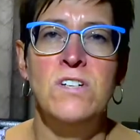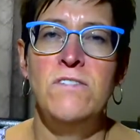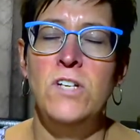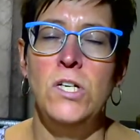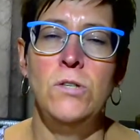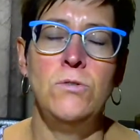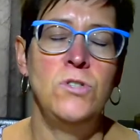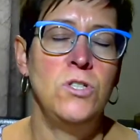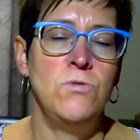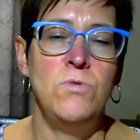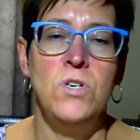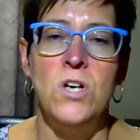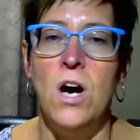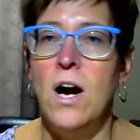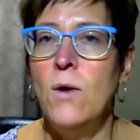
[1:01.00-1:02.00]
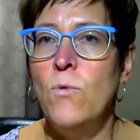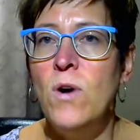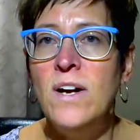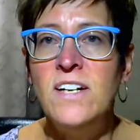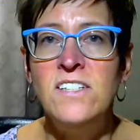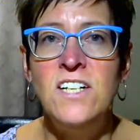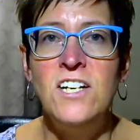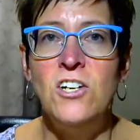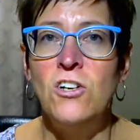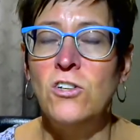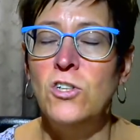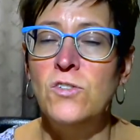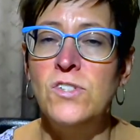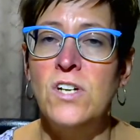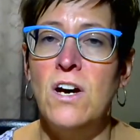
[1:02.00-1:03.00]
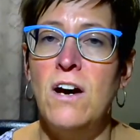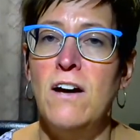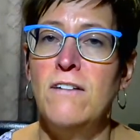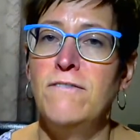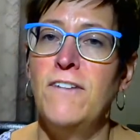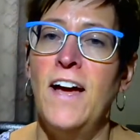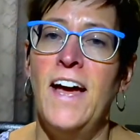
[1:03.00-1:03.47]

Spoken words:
of you do not want to take your clothes off